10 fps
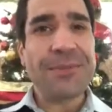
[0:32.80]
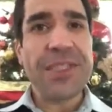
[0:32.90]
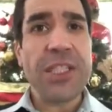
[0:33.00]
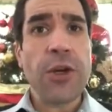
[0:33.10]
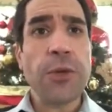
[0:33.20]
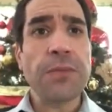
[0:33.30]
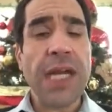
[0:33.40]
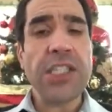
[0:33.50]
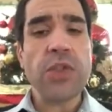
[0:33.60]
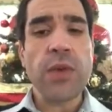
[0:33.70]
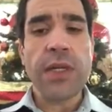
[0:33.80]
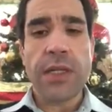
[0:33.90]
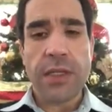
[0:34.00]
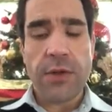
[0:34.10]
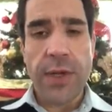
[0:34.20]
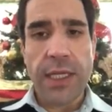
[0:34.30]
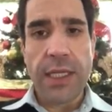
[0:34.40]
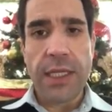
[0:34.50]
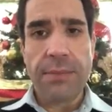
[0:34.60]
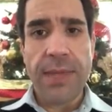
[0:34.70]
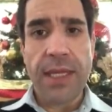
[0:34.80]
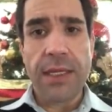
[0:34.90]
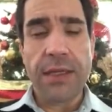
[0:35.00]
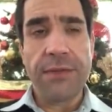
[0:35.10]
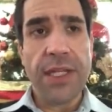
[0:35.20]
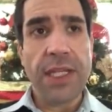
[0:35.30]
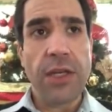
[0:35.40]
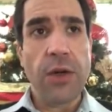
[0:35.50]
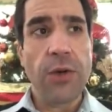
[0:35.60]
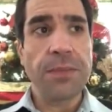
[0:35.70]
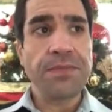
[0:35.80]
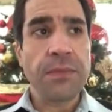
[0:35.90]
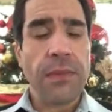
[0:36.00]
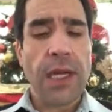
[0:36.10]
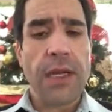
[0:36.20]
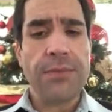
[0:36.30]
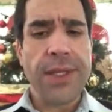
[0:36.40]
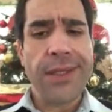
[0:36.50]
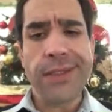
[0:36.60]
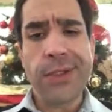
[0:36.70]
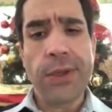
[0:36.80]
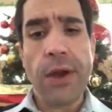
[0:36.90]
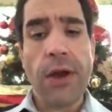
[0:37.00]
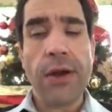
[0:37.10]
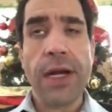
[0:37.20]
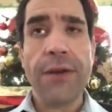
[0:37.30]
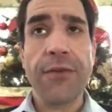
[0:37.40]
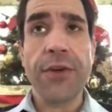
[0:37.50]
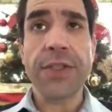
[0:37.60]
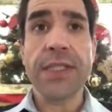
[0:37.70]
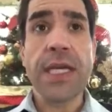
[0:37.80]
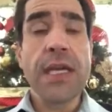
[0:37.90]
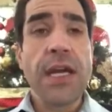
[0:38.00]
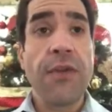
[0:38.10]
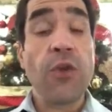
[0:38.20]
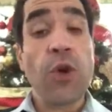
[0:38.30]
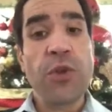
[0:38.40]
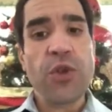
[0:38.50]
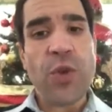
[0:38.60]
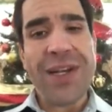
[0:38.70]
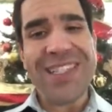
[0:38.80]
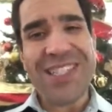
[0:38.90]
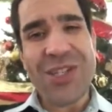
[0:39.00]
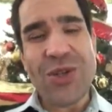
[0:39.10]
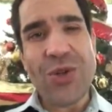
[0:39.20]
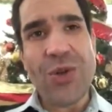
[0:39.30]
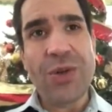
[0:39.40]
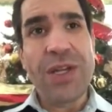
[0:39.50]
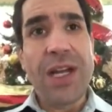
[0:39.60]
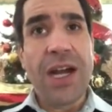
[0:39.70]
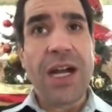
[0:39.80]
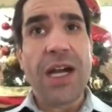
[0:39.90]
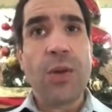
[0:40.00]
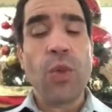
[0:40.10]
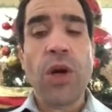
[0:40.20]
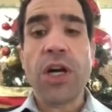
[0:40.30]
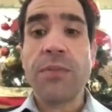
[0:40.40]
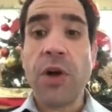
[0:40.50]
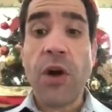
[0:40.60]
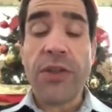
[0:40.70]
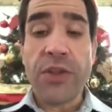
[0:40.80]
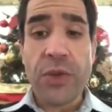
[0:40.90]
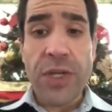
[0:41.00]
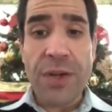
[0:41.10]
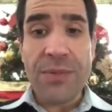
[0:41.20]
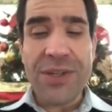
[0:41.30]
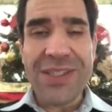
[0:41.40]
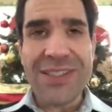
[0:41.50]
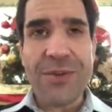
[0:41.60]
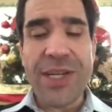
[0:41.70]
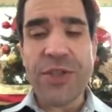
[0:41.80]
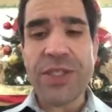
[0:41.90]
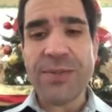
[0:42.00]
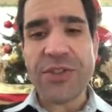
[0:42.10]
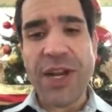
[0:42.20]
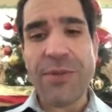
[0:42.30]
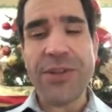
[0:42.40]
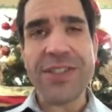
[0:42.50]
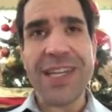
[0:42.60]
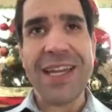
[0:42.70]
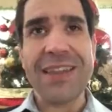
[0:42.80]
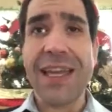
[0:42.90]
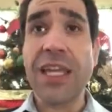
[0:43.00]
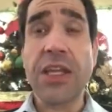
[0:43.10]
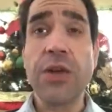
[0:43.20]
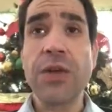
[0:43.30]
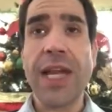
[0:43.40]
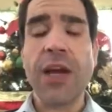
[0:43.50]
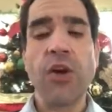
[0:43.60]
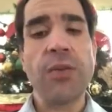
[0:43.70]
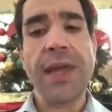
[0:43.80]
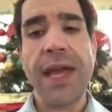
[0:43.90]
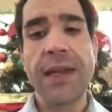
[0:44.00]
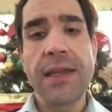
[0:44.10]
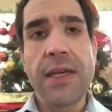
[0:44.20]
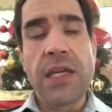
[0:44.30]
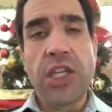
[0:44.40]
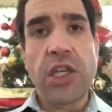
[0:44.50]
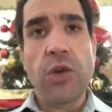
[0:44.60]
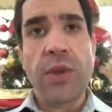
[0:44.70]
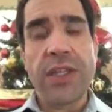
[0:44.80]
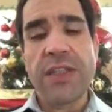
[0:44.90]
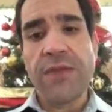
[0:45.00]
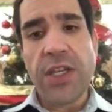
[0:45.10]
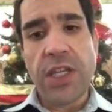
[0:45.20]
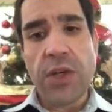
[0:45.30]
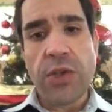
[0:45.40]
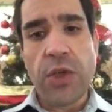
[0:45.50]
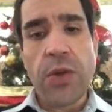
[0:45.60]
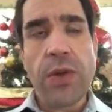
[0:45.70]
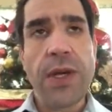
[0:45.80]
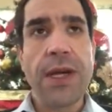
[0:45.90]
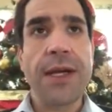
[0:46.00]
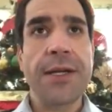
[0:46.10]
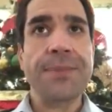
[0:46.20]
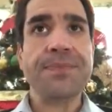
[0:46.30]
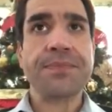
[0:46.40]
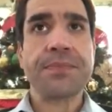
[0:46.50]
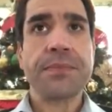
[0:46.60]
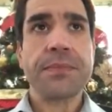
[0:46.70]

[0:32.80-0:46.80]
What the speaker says: So I just wanted to quickly make a video, nothing too long. I first and foremost wanted to welcome all the newcomers, all my new subscribers. I thank you, and I hope that, with this video you can